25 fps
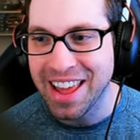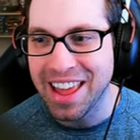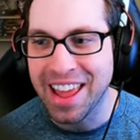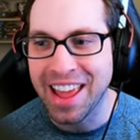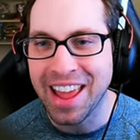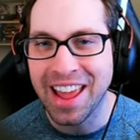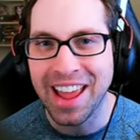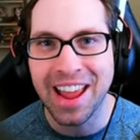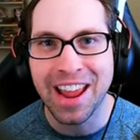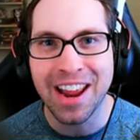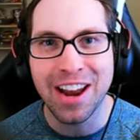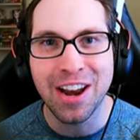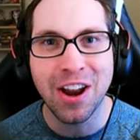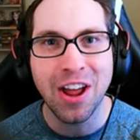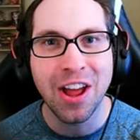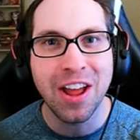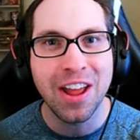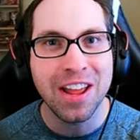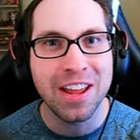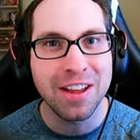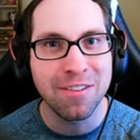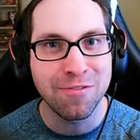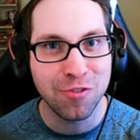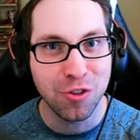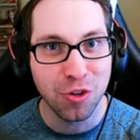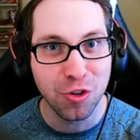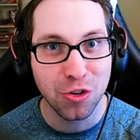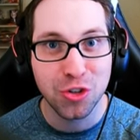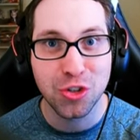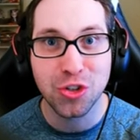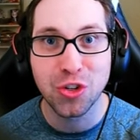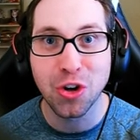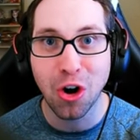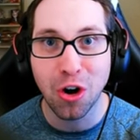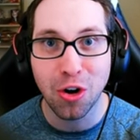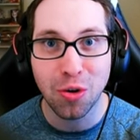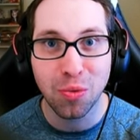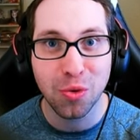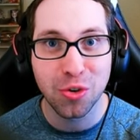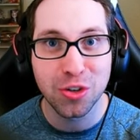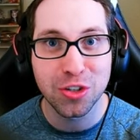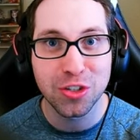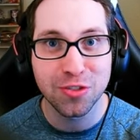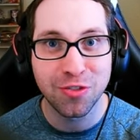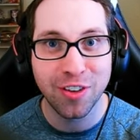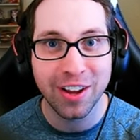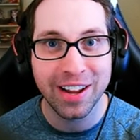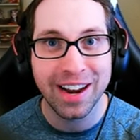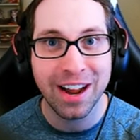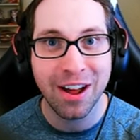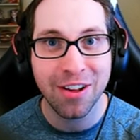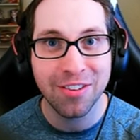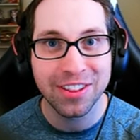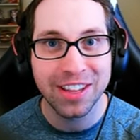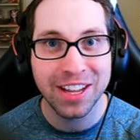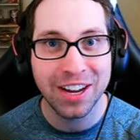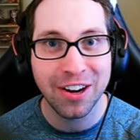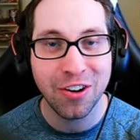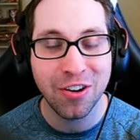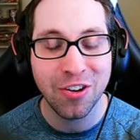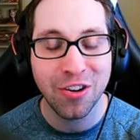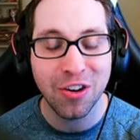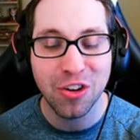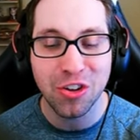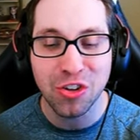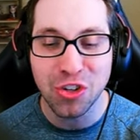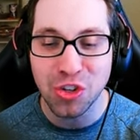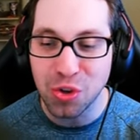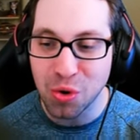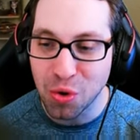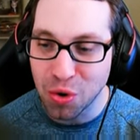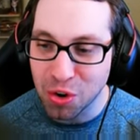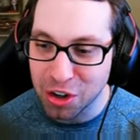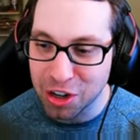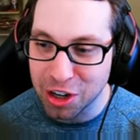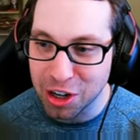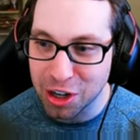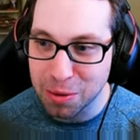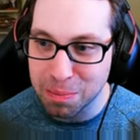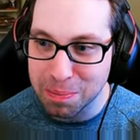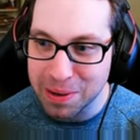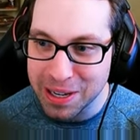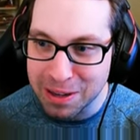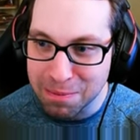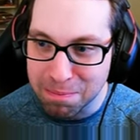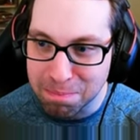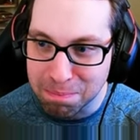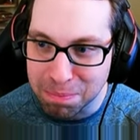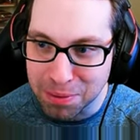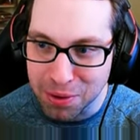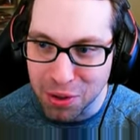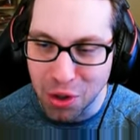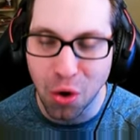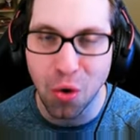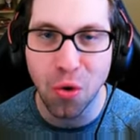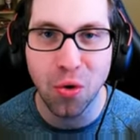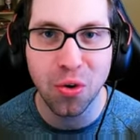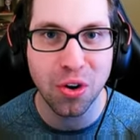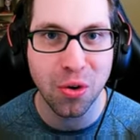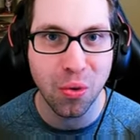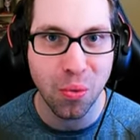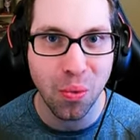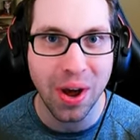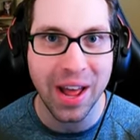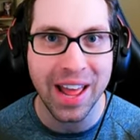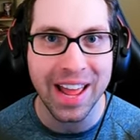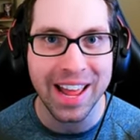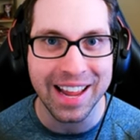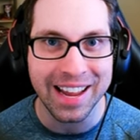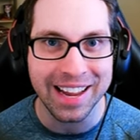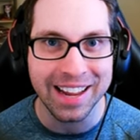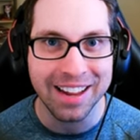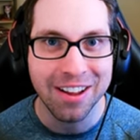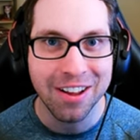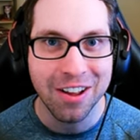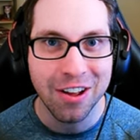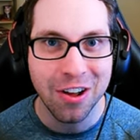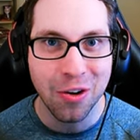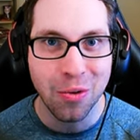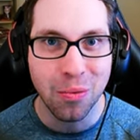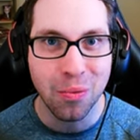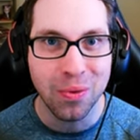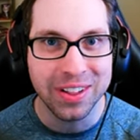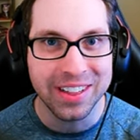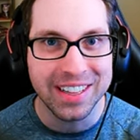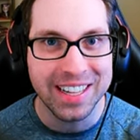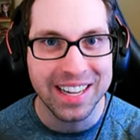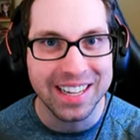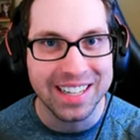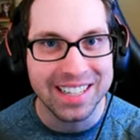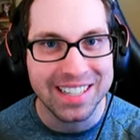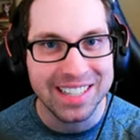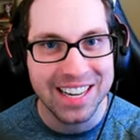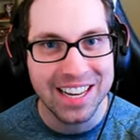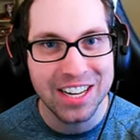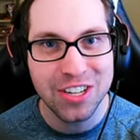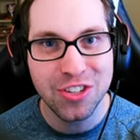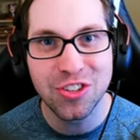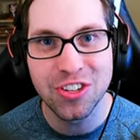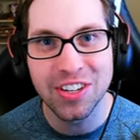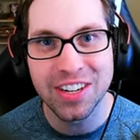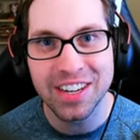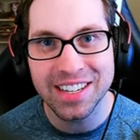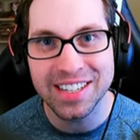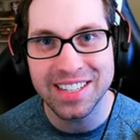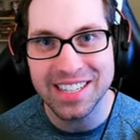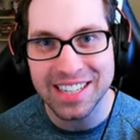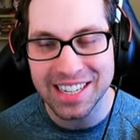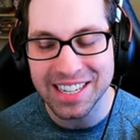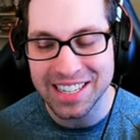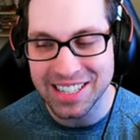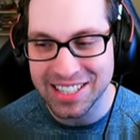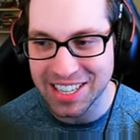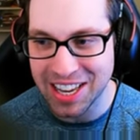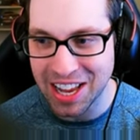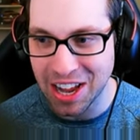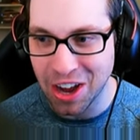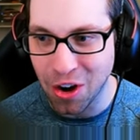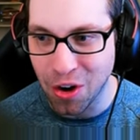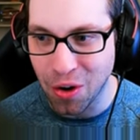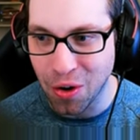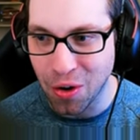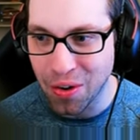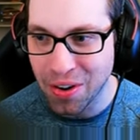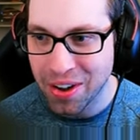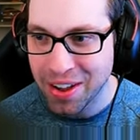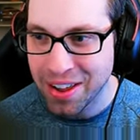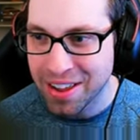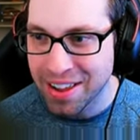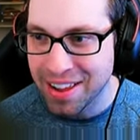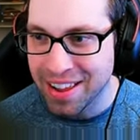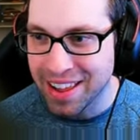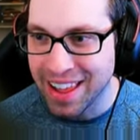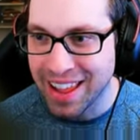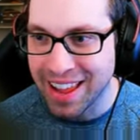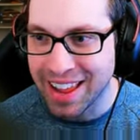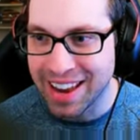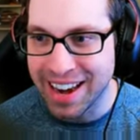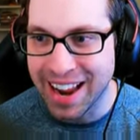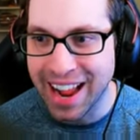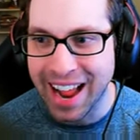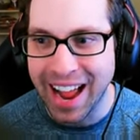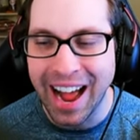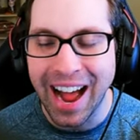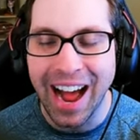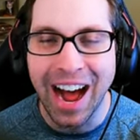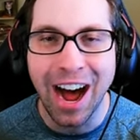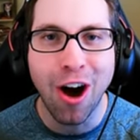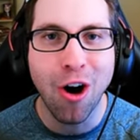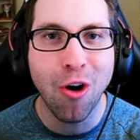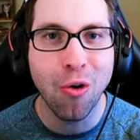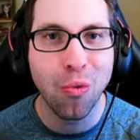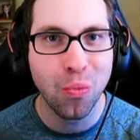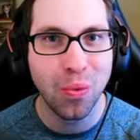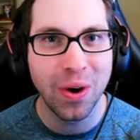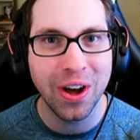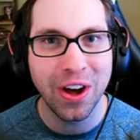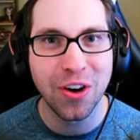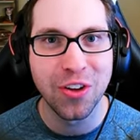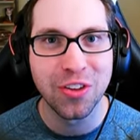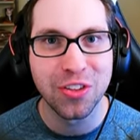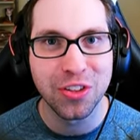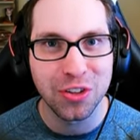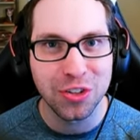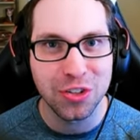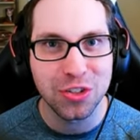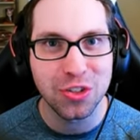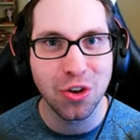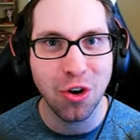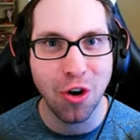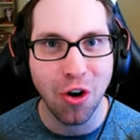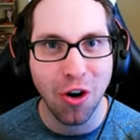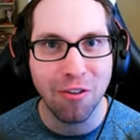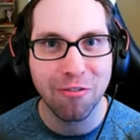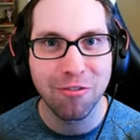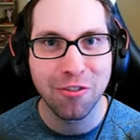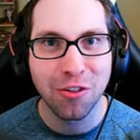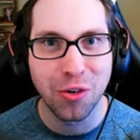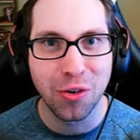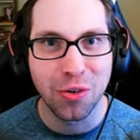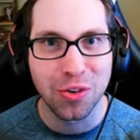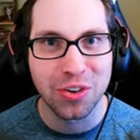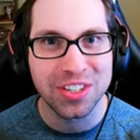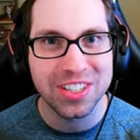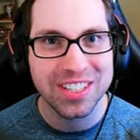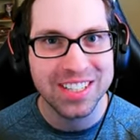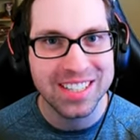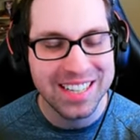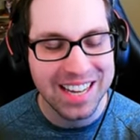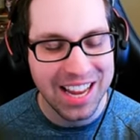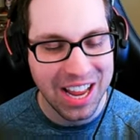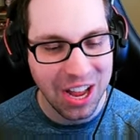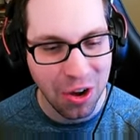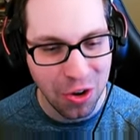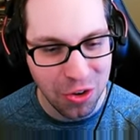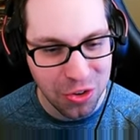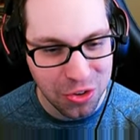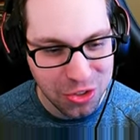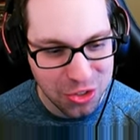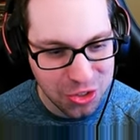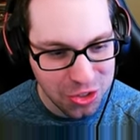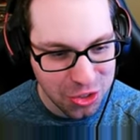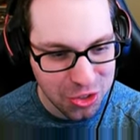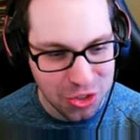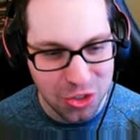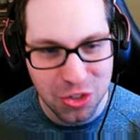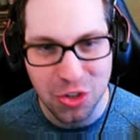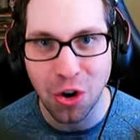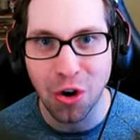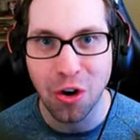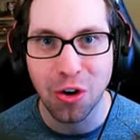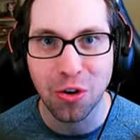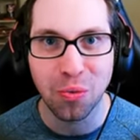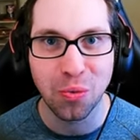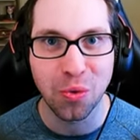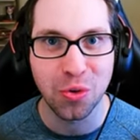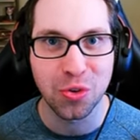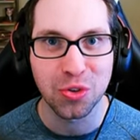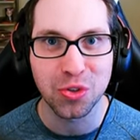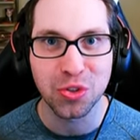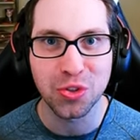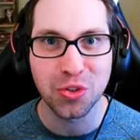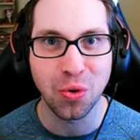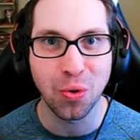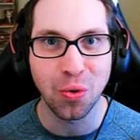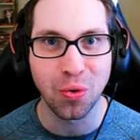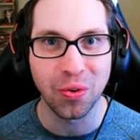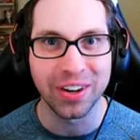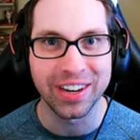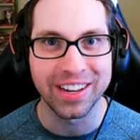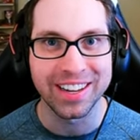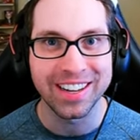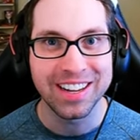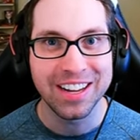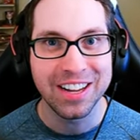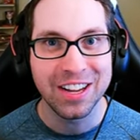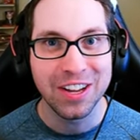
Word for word: and if you're a Star Wars fan out there, you are going to be blown away with the attention to detail and how well this golf course tells the Star Wars story.